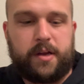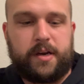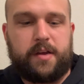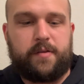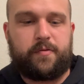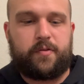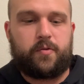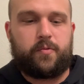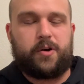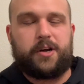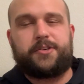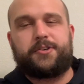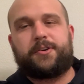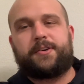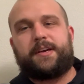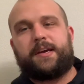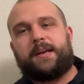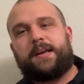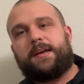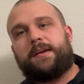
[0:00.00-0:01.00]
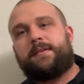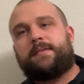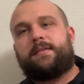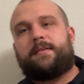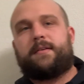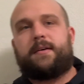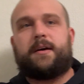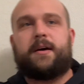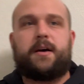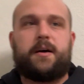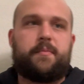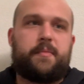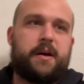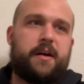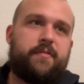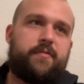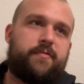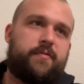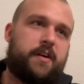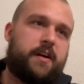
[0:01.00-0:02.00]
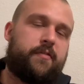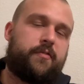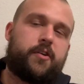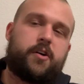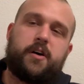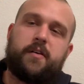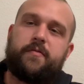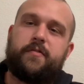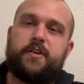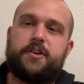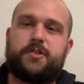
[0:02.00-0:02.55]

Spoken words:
for what you're getting, I've caught fish